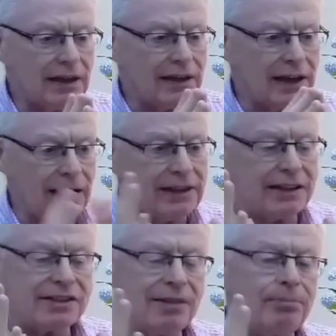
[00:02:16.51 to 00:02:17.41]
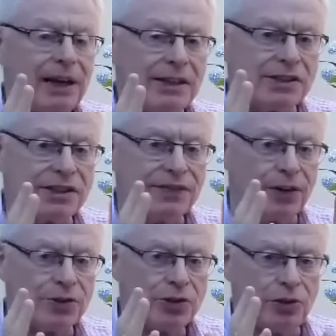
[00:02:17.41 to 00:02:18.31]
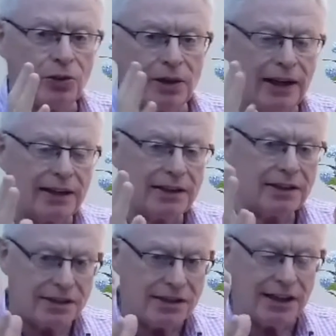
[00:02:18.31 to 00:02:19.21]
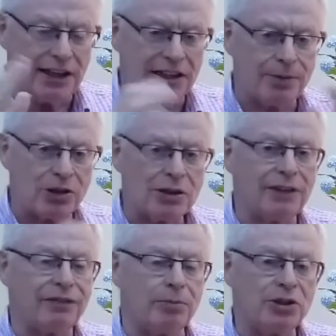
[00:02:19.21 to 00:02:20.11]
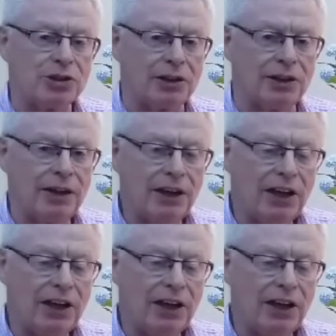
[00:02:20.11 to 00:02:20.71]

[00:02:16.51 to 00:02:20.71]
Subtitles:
I think it symbolizes for us, that today, especially for mission,